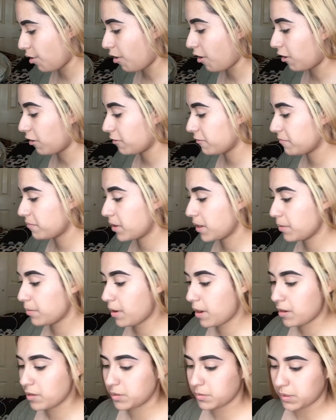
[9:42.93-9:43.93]
carve my
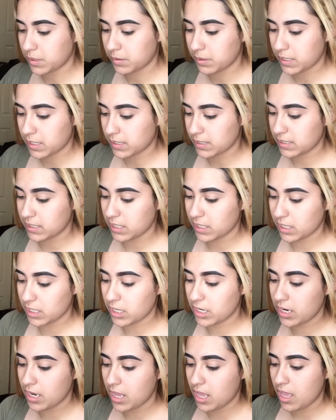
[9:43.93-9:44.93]
brows with
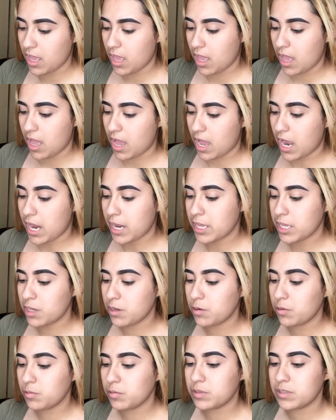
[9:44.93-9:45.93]
concealer. I
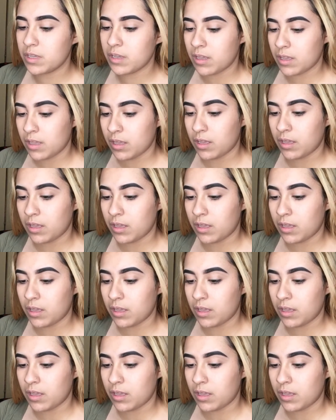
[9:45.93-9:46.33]
use